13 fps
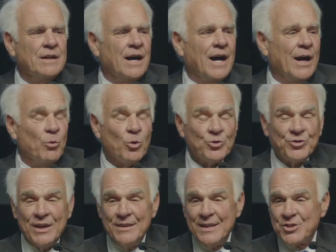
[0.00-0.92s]
I will
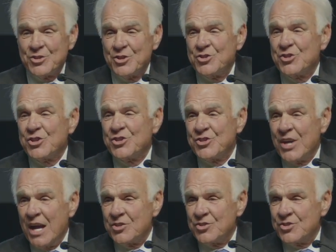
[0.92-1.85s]
say this, the
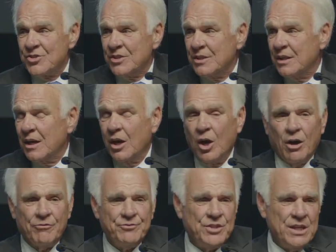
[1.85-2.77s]
success
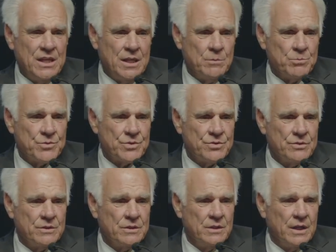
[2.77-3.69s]
of teams
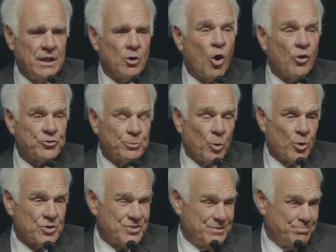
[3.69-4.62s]
in all
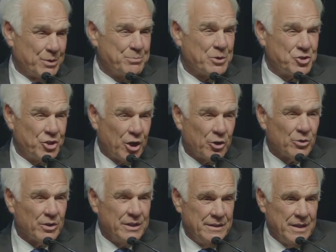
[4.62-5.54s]
sports, but
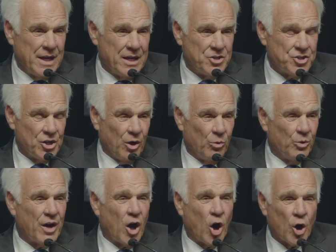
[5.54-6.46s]
particularly in the NHL with
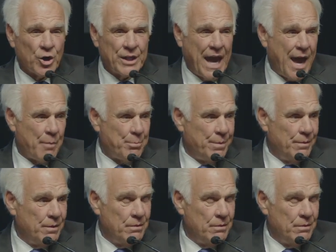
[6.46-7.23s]
a hard cap,